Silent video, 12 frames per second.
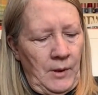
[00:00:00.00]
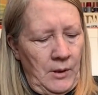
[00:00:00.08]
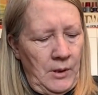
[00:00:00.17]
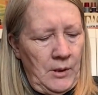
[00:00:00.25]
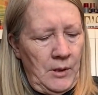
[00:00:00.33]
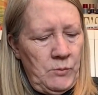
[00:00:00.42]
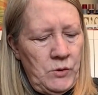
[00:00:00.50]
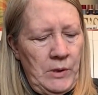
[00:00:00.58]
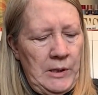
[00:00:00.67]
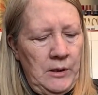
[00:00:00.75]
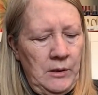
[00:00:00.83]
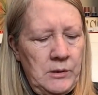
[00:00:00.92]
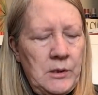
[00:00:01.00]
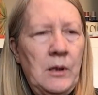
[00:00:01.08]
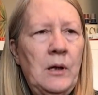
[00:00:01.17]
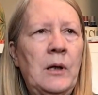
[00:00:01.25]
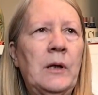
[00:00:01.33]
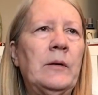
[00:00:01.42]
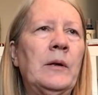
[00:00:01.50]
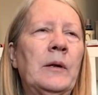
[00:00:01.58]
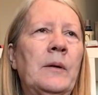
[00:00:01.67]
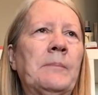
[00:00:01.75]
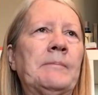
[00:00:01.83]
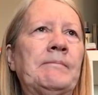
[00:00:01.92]
And I'm doing it
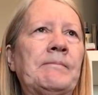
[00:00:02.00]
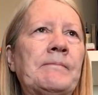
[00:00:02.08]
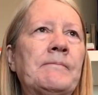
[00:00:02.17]
on,